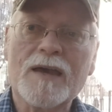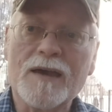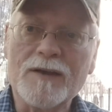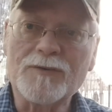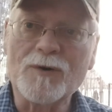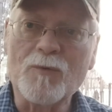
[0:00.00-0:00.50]

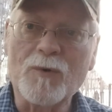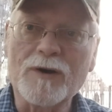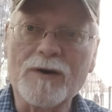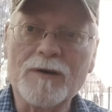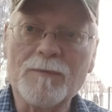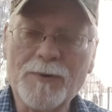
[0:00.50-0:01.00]
And so we're
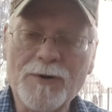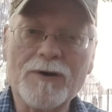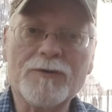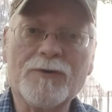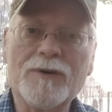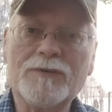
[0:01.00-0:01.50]
going to put
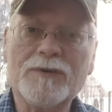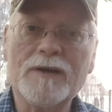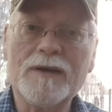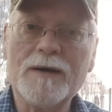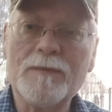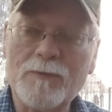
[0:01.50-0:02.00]
our trust in
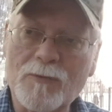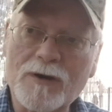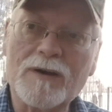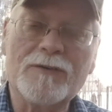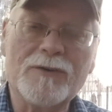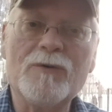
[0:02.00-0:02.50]
him, and we're
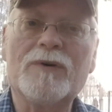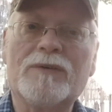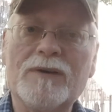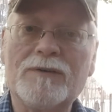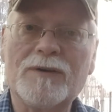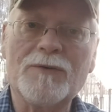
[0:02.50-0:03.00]
going to do
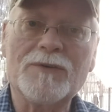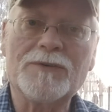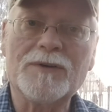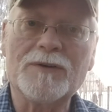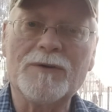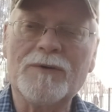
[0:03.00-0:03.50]
as he's told us
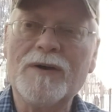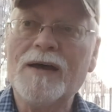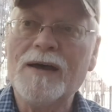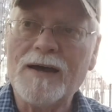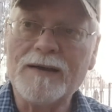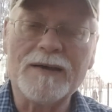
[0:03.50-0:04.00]
to do,
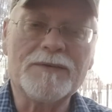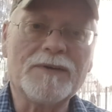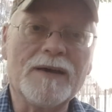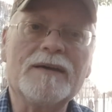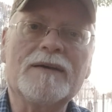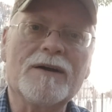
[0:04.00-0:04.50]
and that's
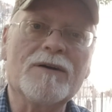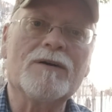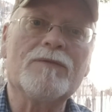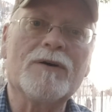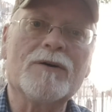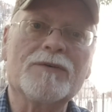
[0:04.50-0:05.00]
take
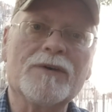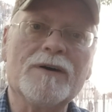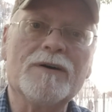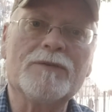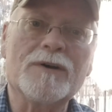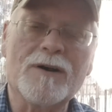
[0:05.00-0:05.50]
care of
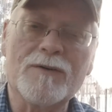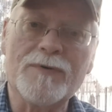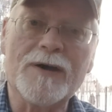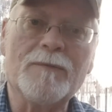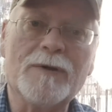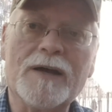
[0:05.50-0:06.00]
ourselves and our
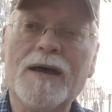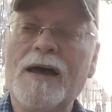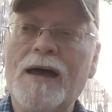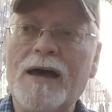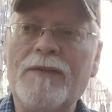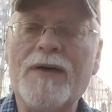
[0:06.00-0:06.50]
family.
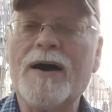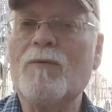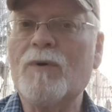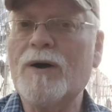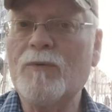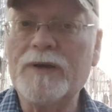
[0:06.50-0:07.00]
And
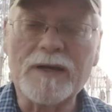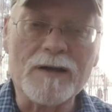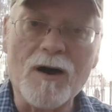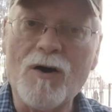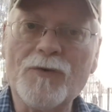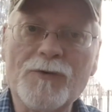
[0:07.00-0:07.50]
that way we can
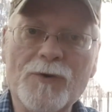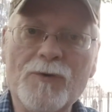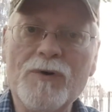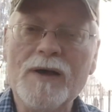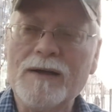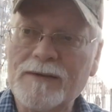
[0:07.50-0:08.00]

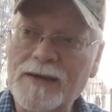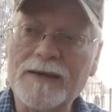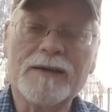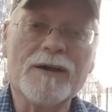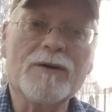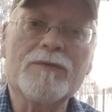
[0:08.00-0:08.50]
also
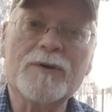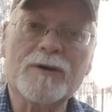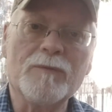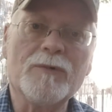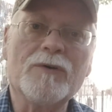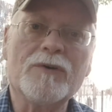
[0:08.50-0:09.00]
take care of the
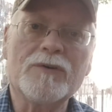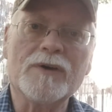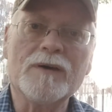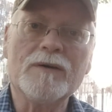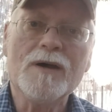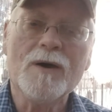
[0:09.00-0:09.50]

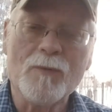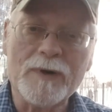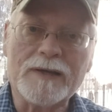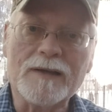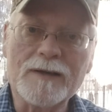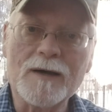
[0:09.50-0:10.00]
community.
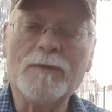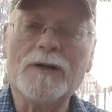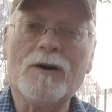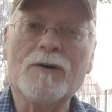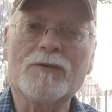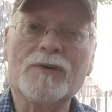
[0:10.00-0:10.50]
We can come
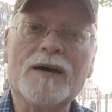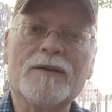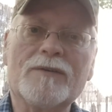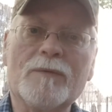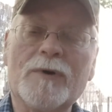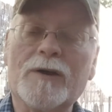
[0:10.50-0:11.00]

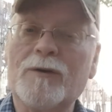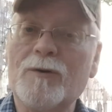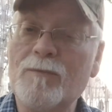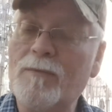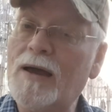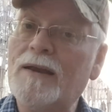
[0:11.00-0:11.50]
alongside somebody
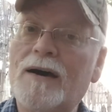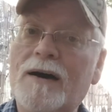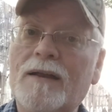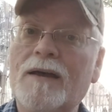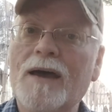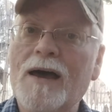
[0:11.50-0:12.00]
who may
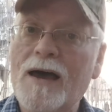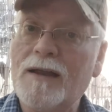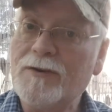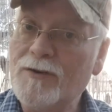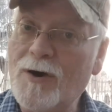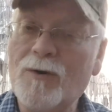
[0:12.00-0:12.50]
not
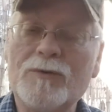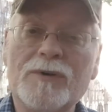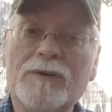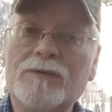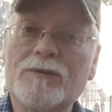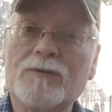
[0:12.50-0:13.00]
know
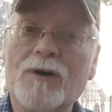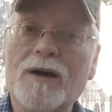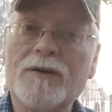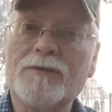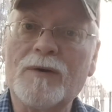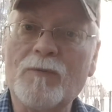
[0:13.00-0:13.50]
Jesus
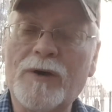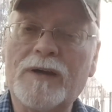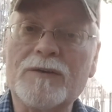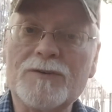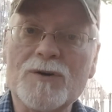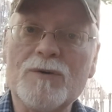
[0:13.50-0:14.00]
Christ, and we
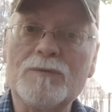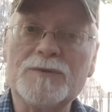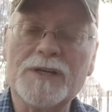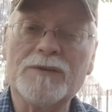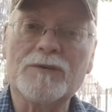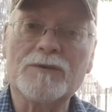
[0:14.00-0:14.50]
can show them
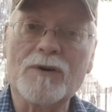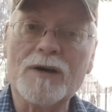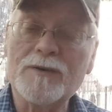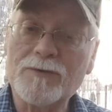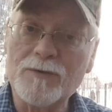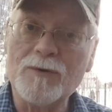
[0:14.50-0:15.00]
Jesus
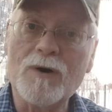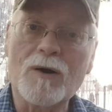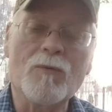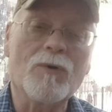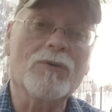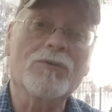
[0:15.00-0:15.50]
Christ through
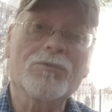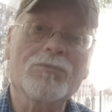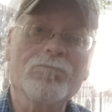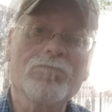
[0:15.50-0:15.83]
our works.